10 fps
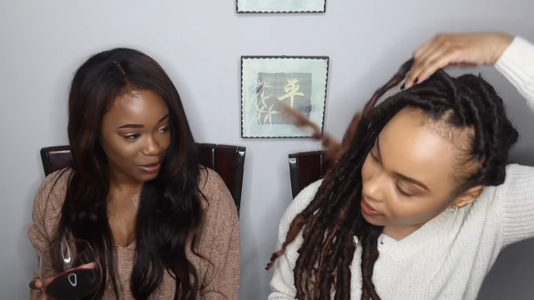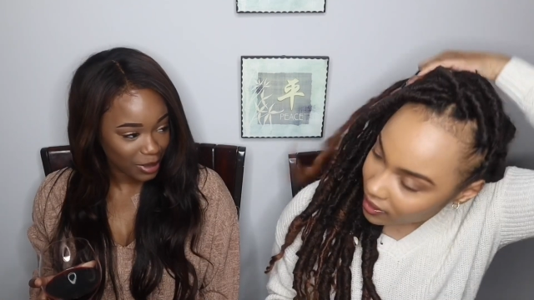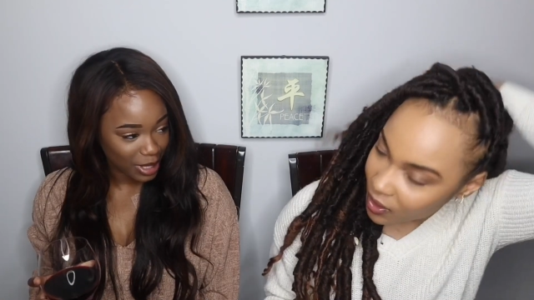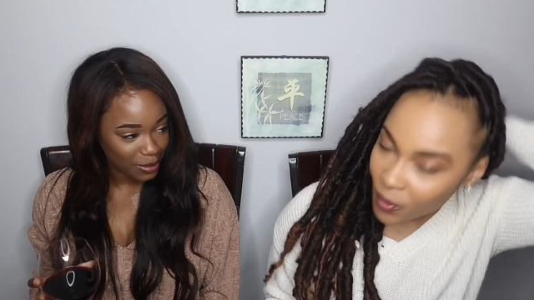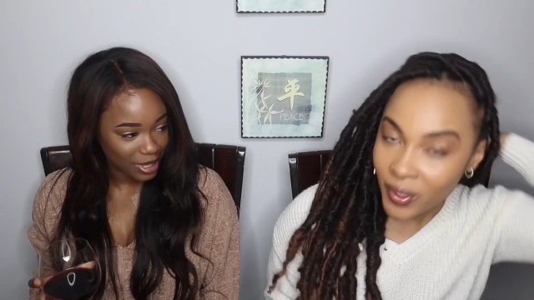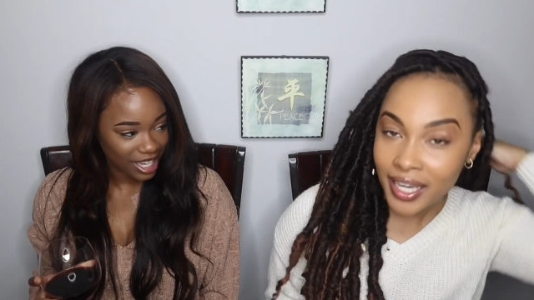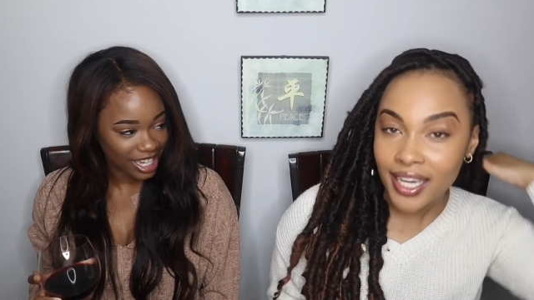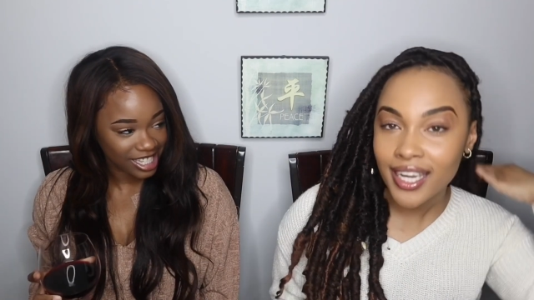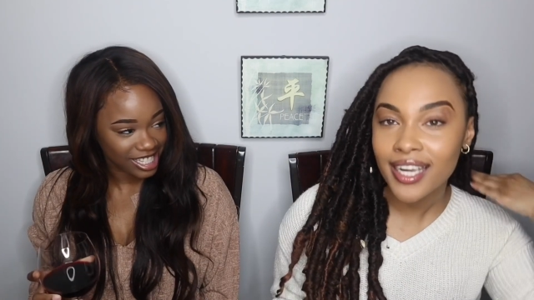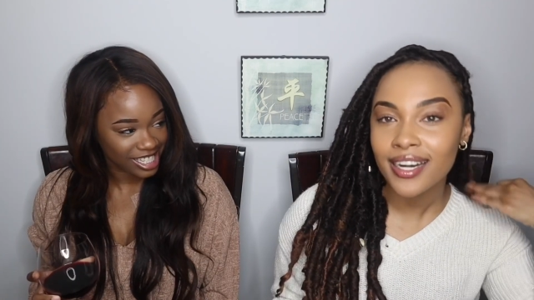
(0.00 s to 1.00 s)
Speaker 1: B.
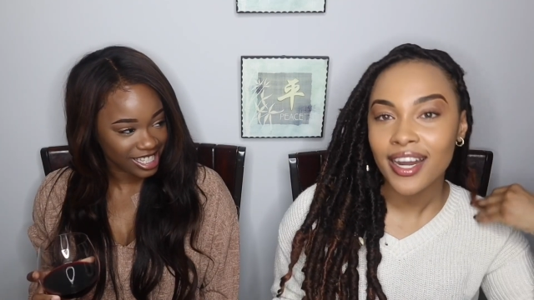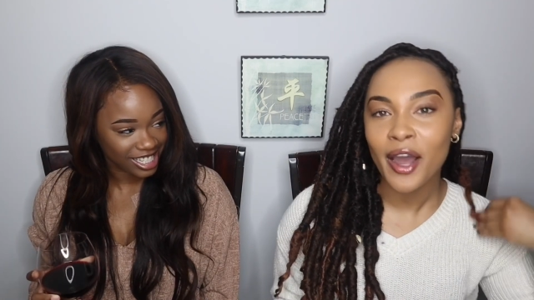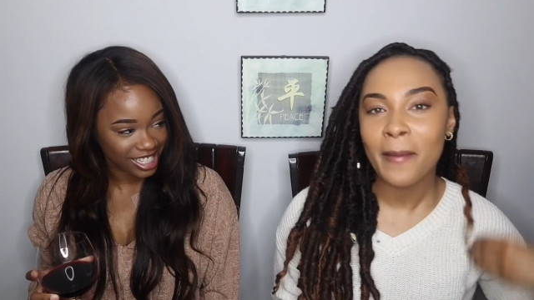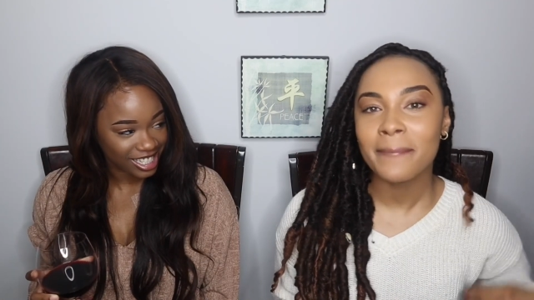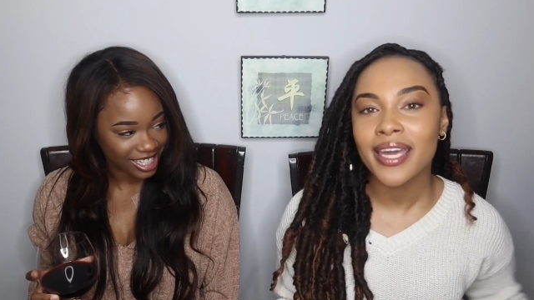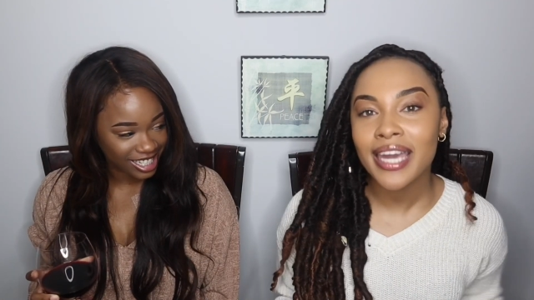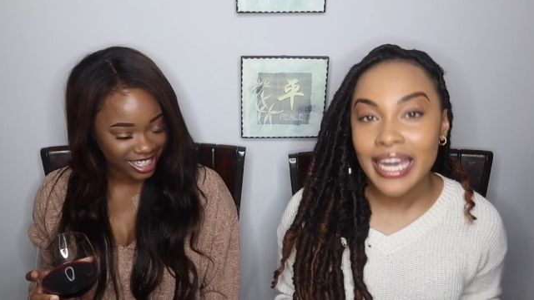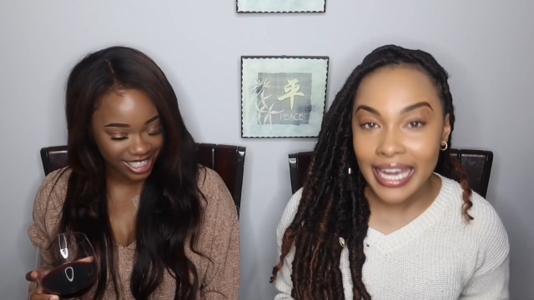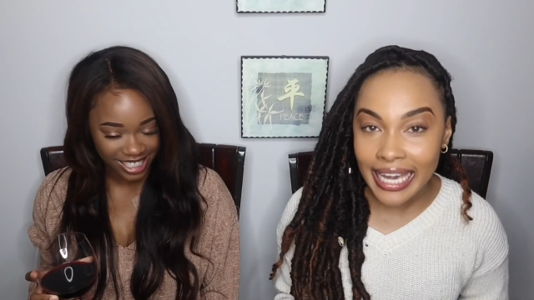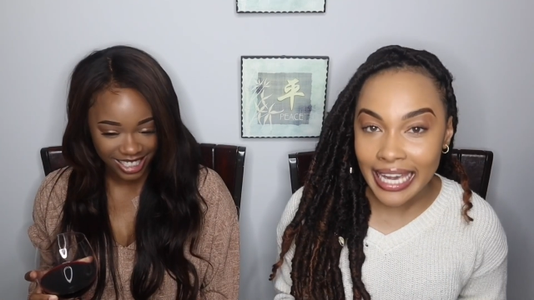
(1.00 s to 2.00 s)
Queen
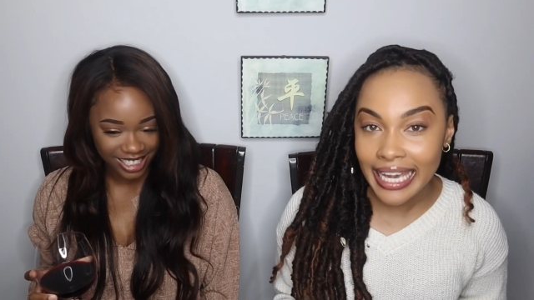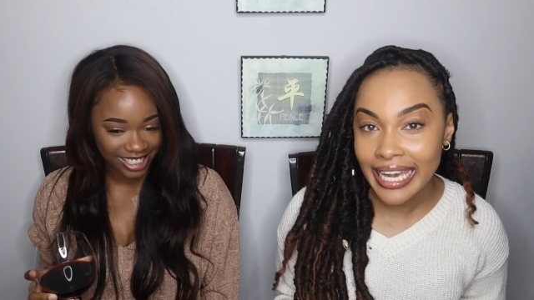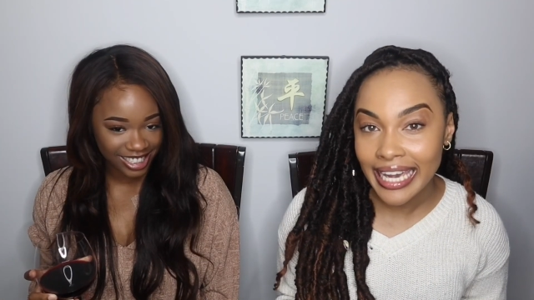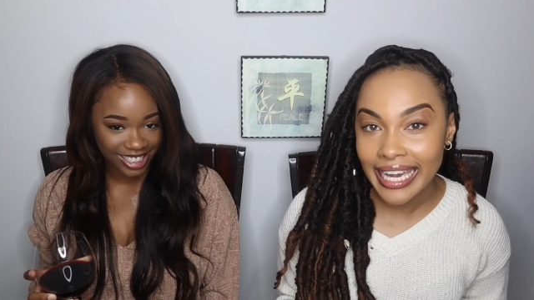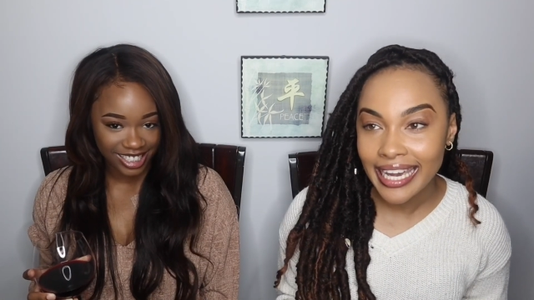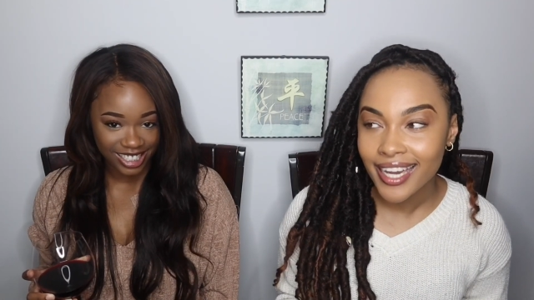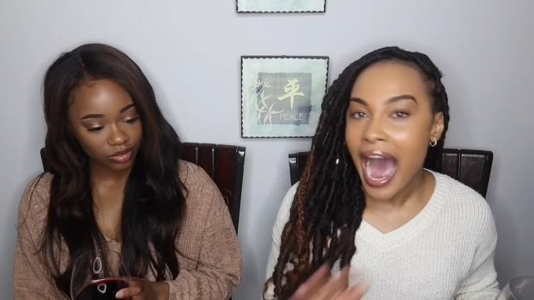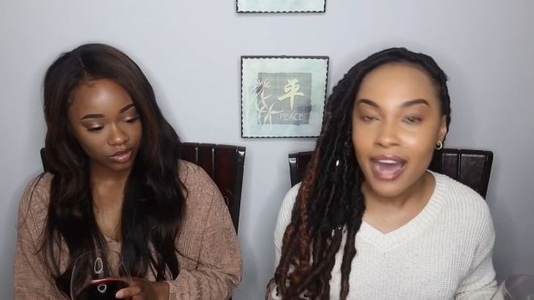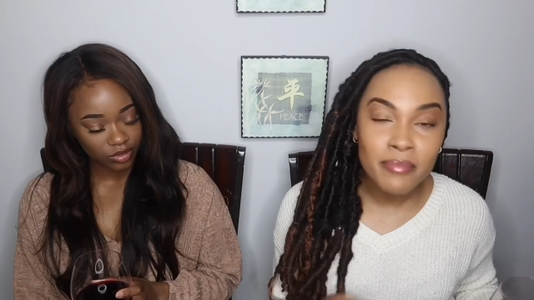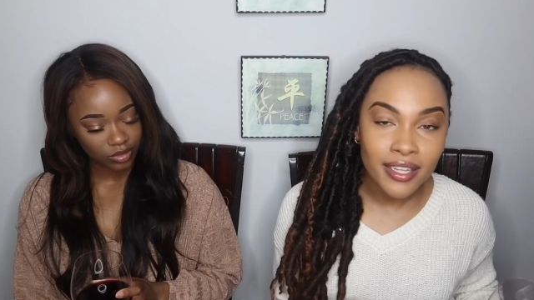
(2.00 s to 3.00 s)
B.
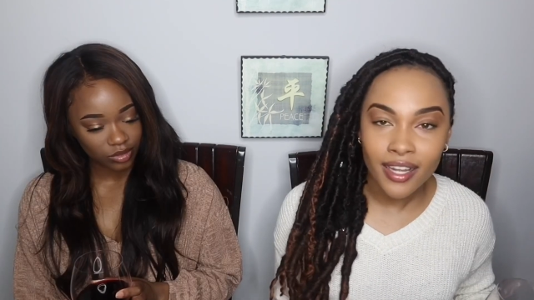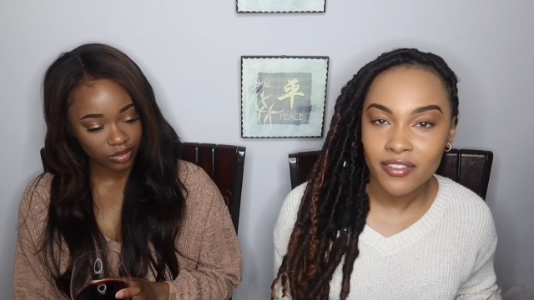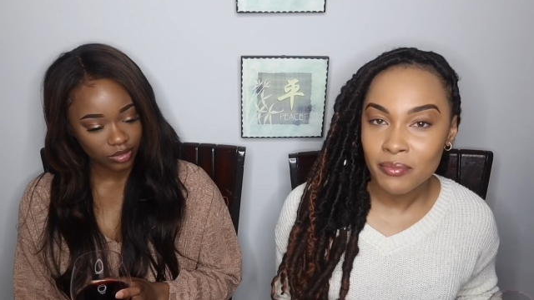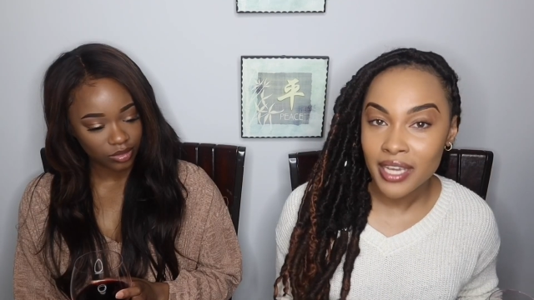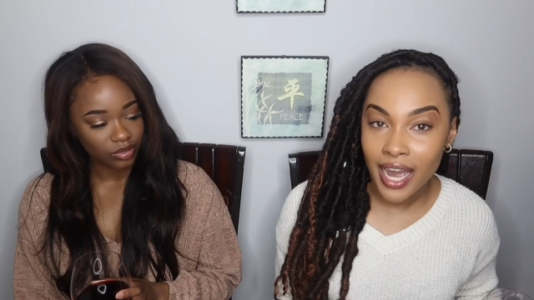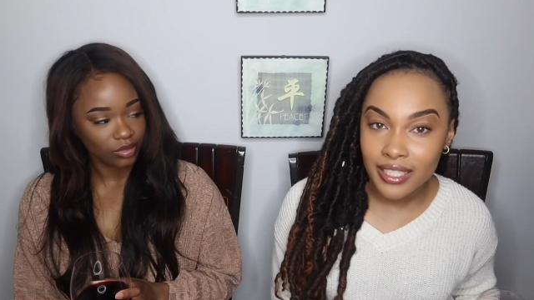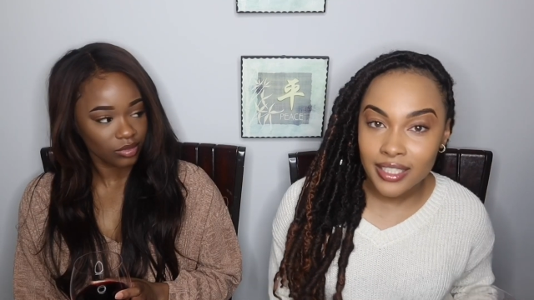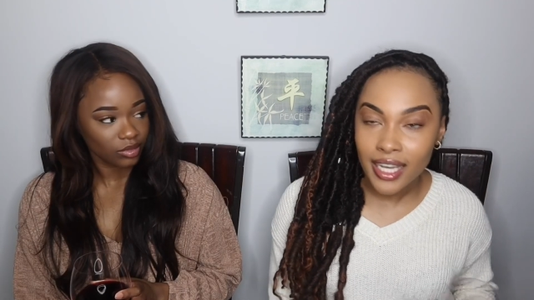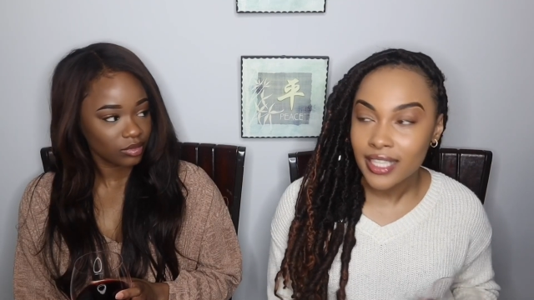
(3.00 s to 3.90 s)
I've been loving Beyonce